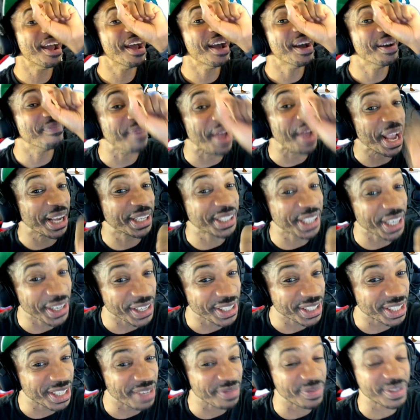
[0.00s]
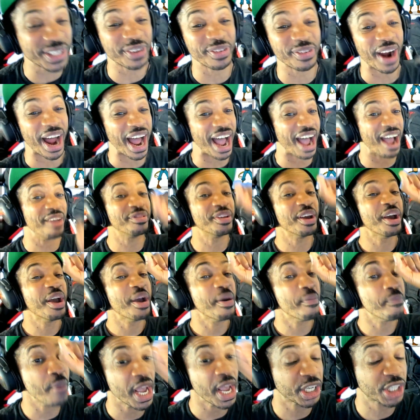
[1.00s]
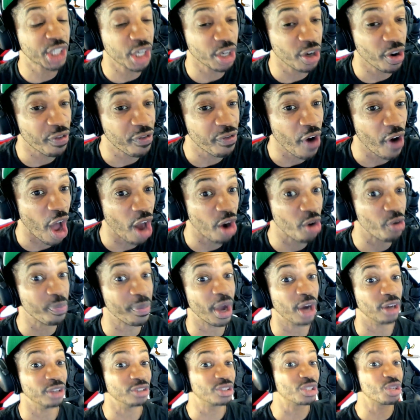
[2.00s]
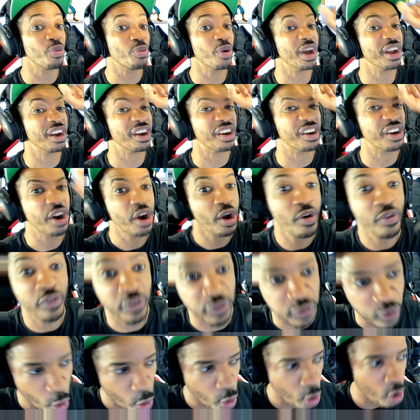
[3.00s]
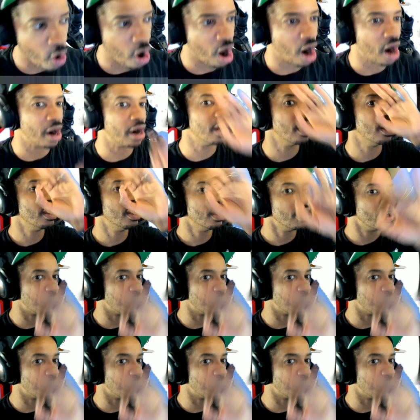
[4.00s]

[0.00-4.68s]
Make sure you're subscribed. Make sure you're following me on Twitter for the